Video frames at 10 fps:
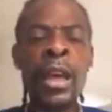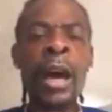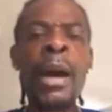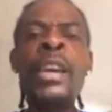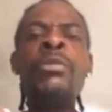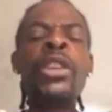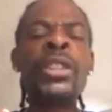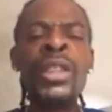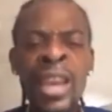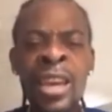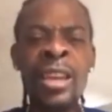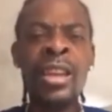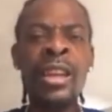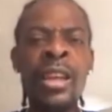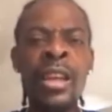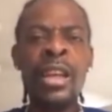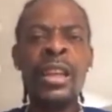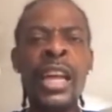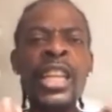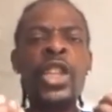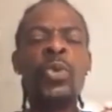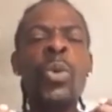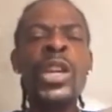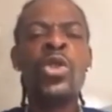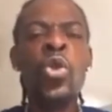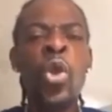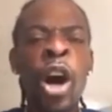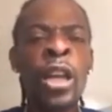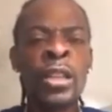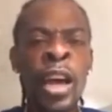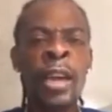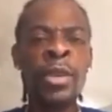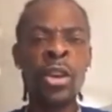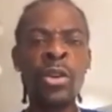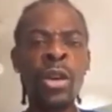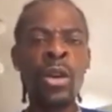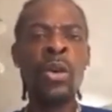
I'm just saying that this is what we do all the time, yo.